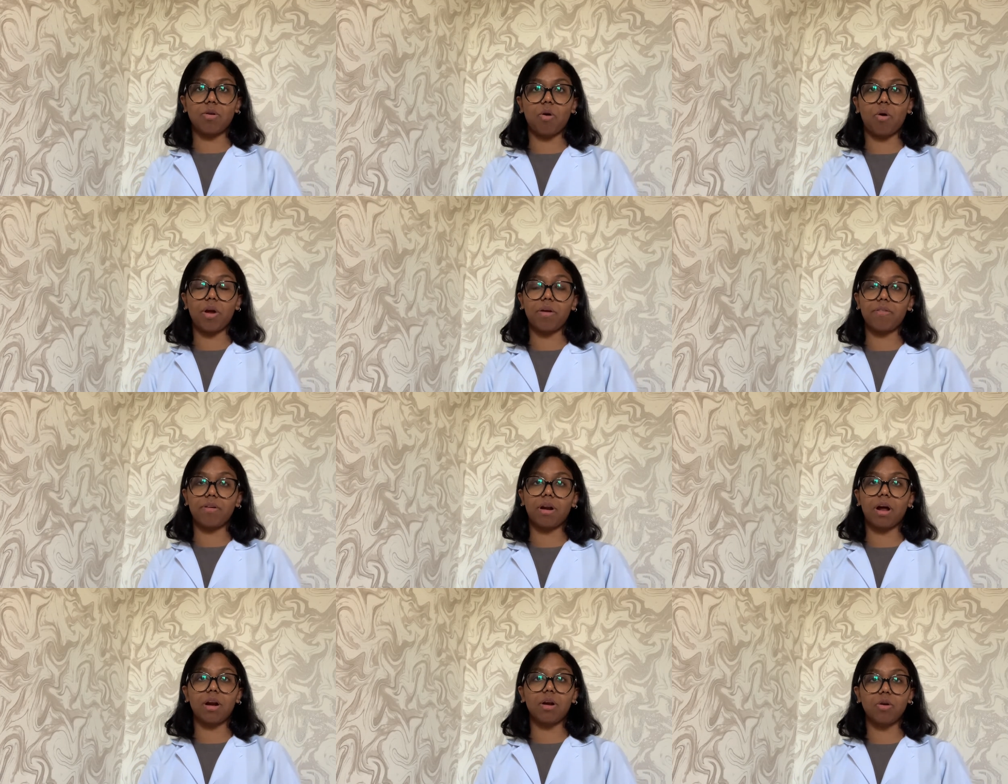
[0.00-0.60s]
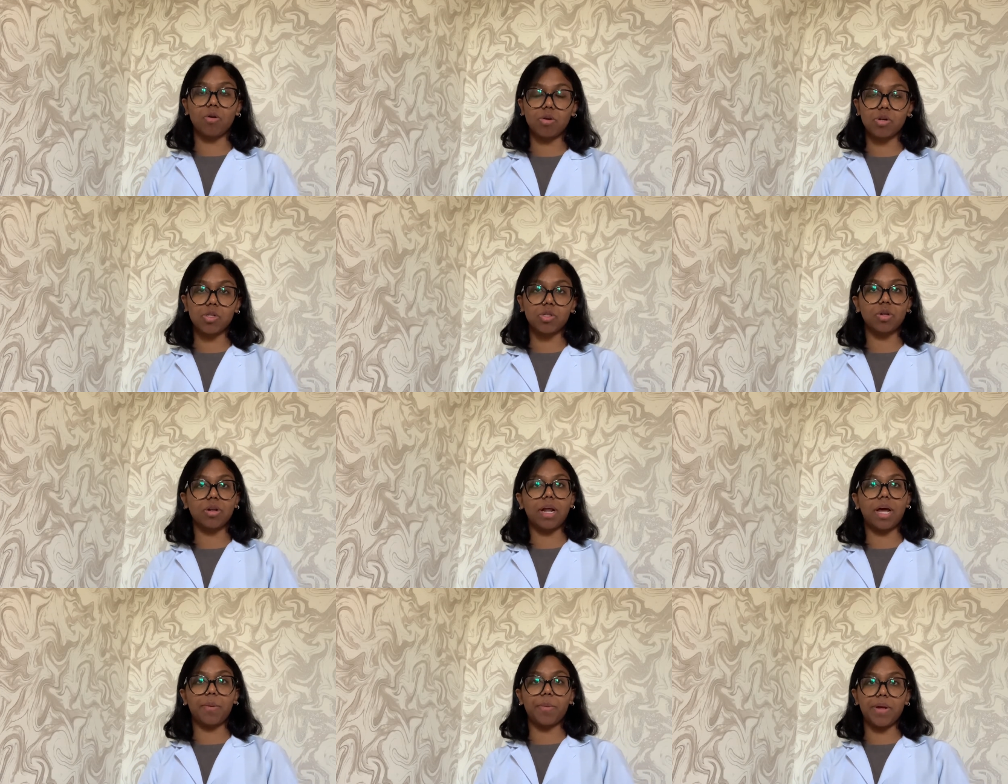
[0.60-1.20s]
or even
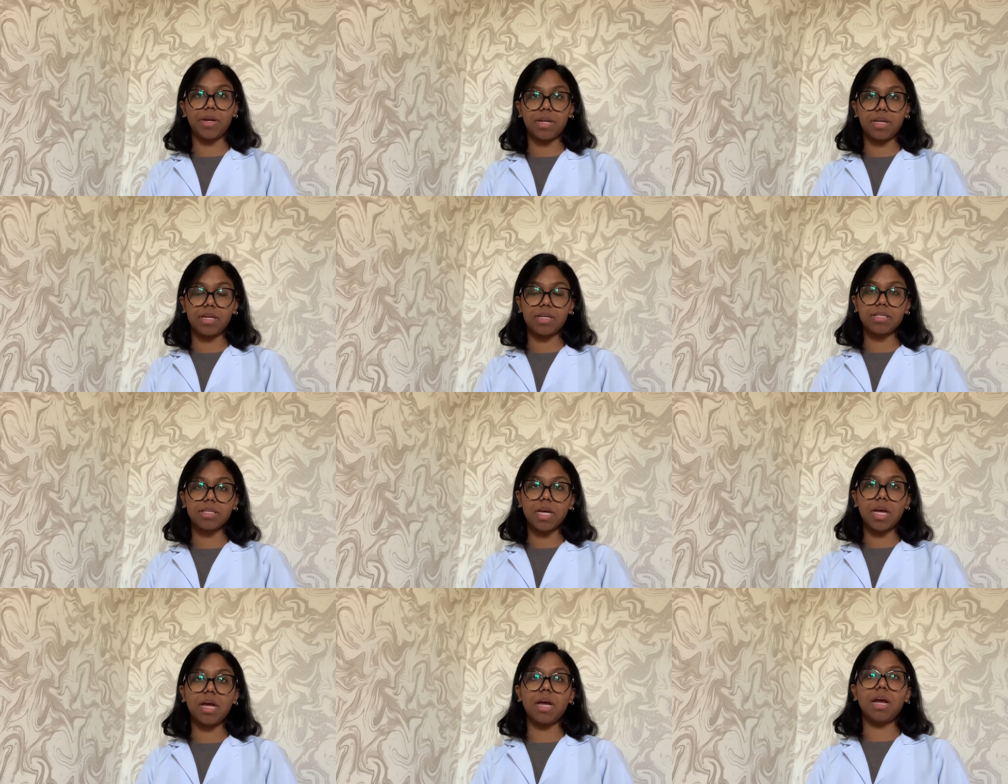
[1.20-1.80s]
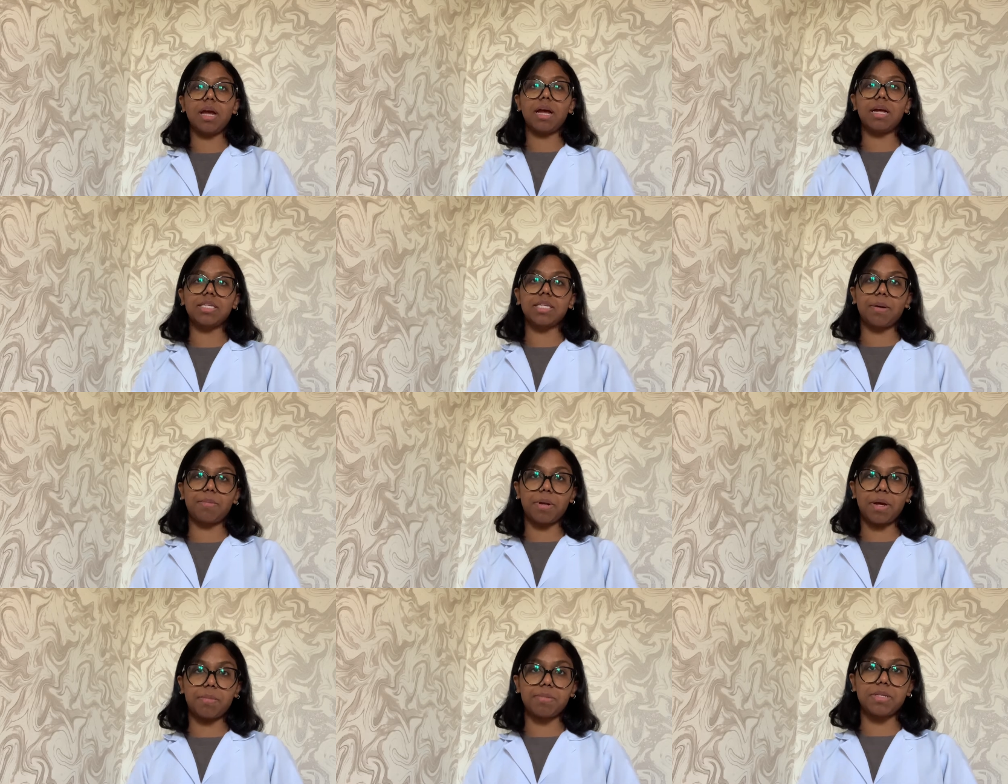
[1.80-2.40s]
uncontrolled diabetes,
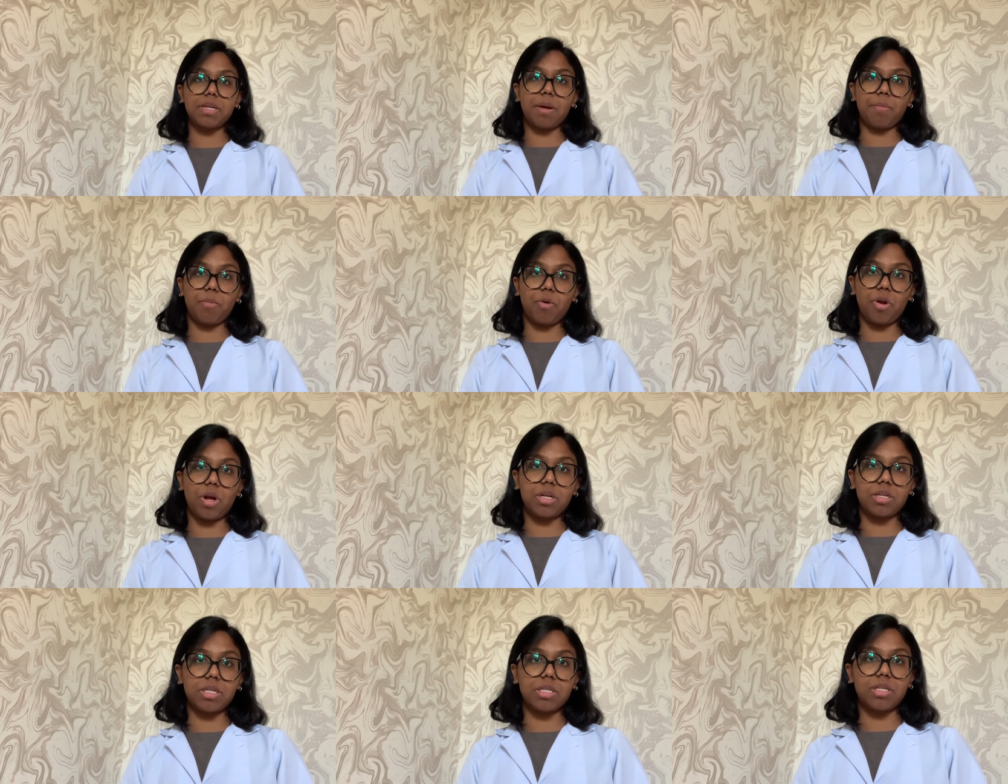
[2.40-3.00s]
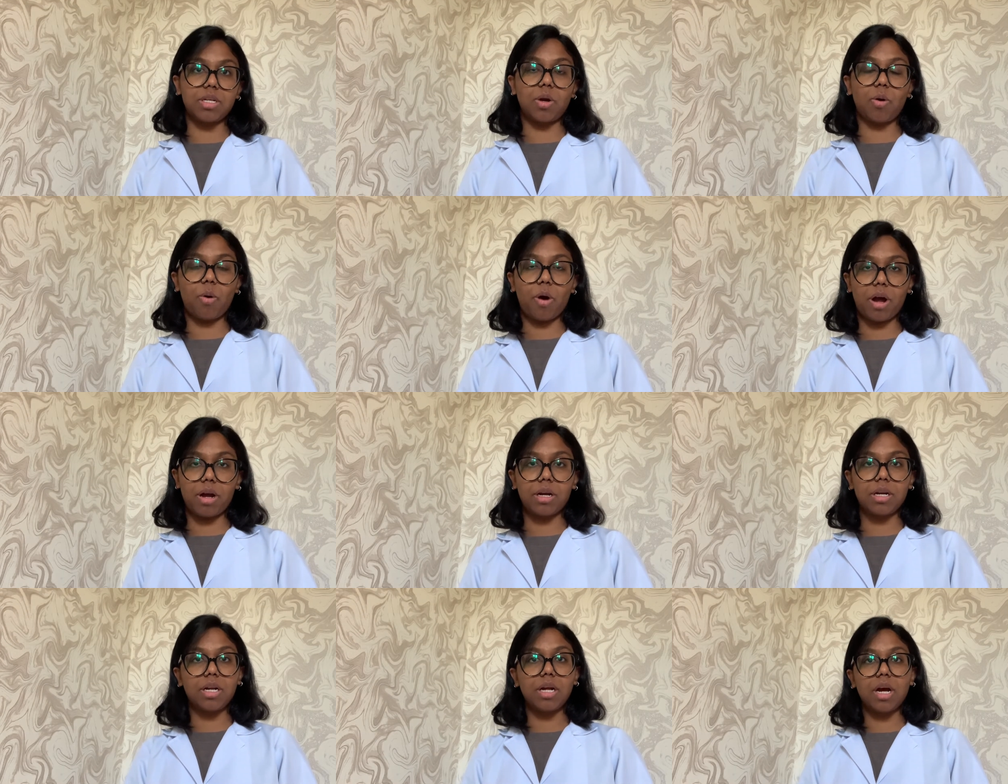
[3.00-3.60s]
sometimes an amputation is
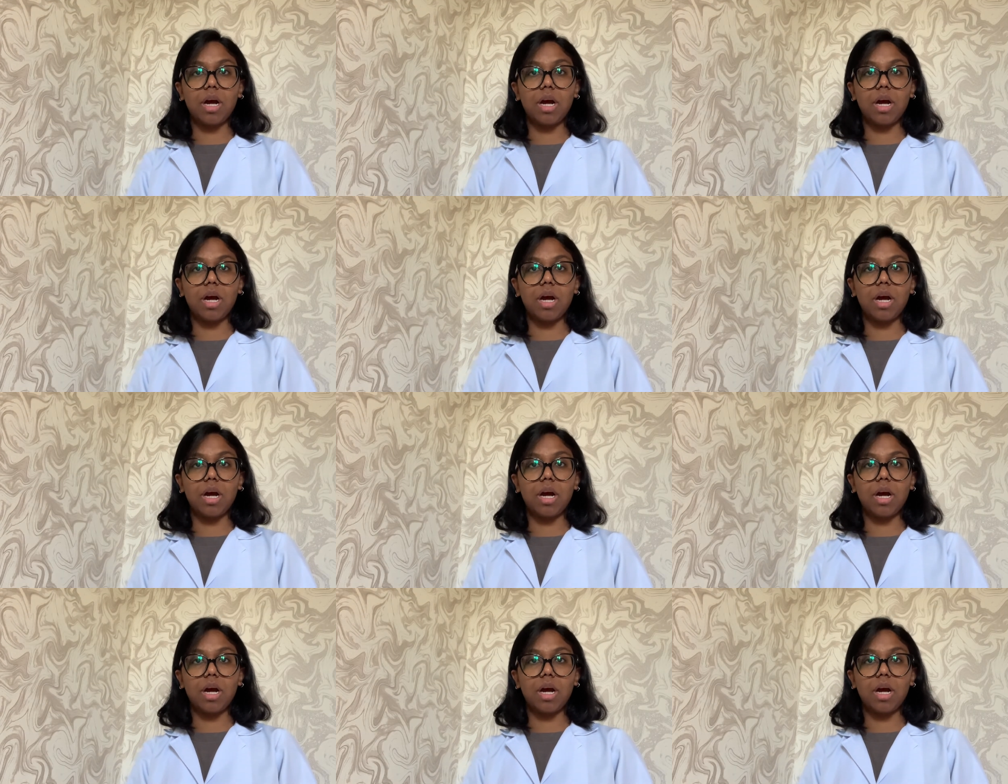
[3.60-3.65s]
required.